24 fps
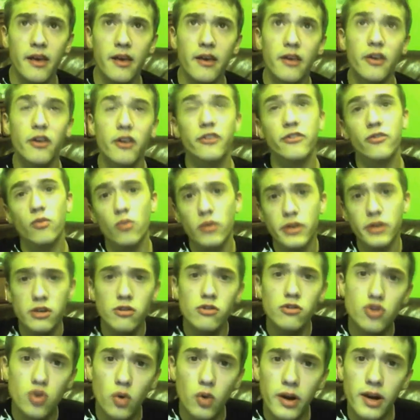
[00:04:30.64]
is when
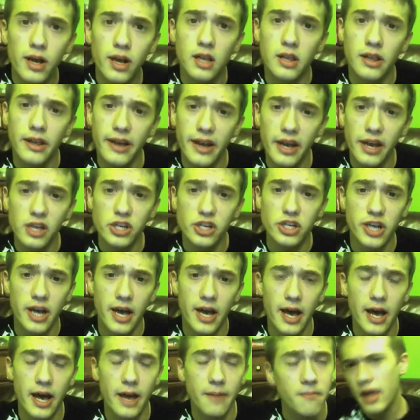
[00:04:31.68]
you join a clan
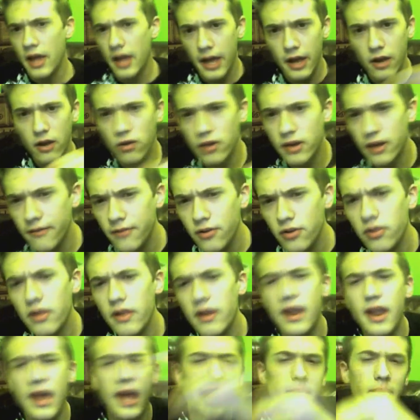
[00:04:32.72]
chat, it'll give you the
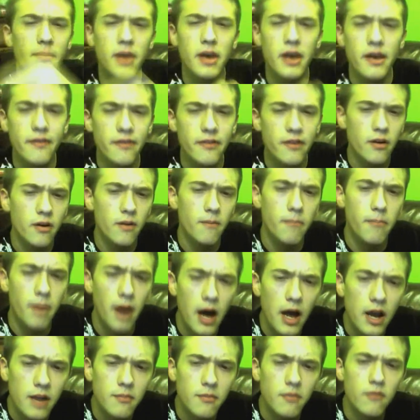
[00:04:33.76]
name in the
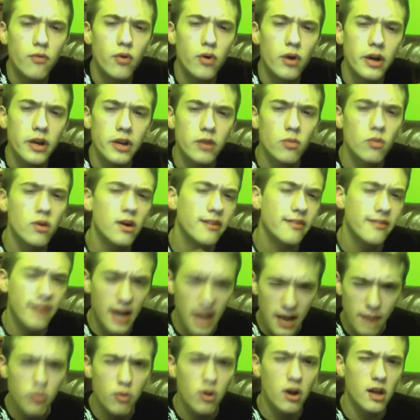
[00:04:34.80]
bottom of where you want to
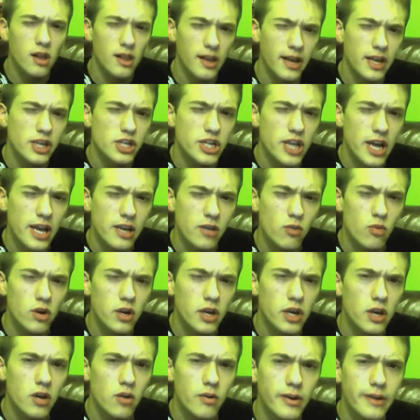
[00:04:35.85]
type what clan chat you want
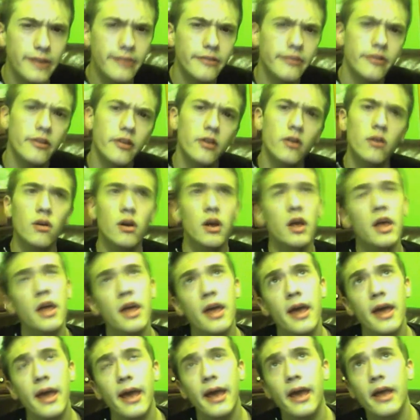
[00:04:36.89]
to go into.
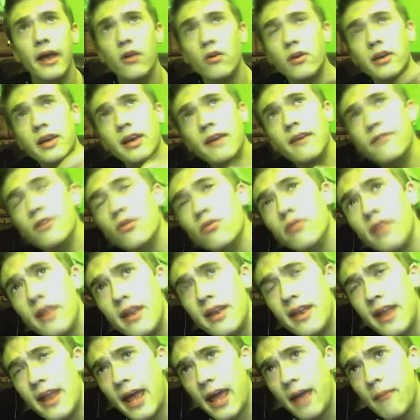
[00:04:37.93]
It'll give you the
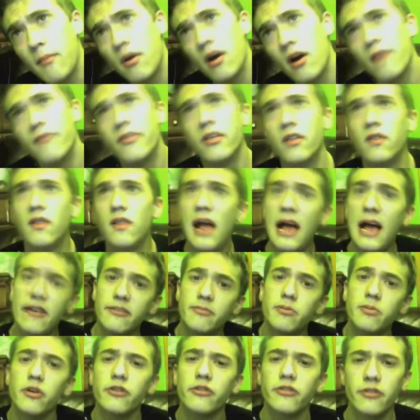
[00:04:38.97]
name of the
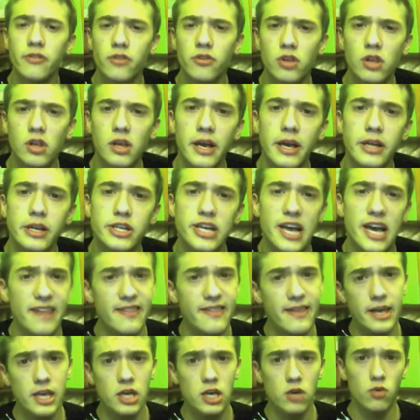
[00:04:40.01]
last person's clan chat
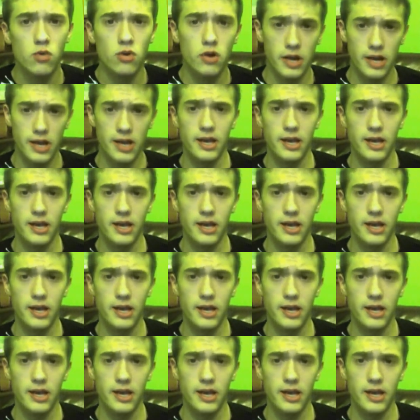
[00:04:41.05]
that you were